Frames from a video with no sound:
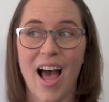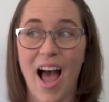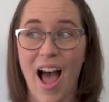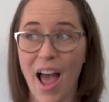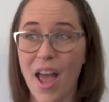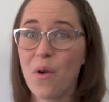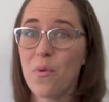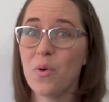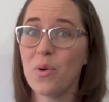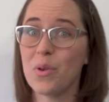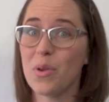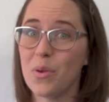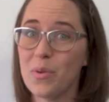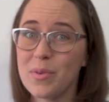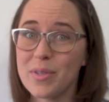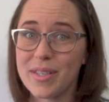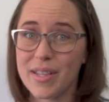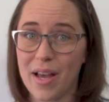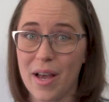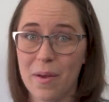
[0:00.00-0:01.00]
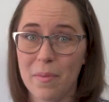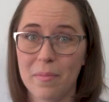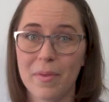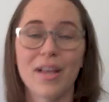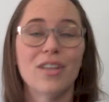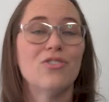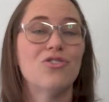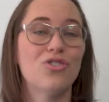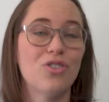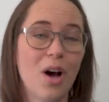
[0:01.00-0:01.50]
I will use them
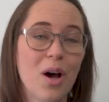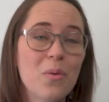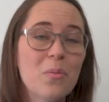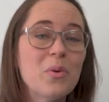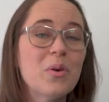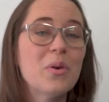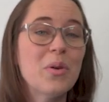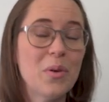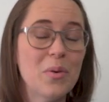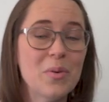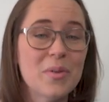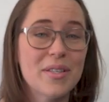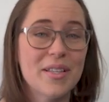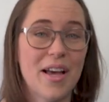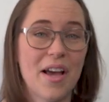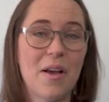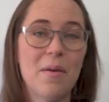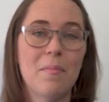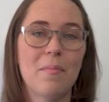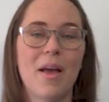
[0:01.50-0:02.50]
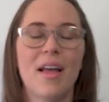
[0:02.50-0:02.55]
and Sean will use them.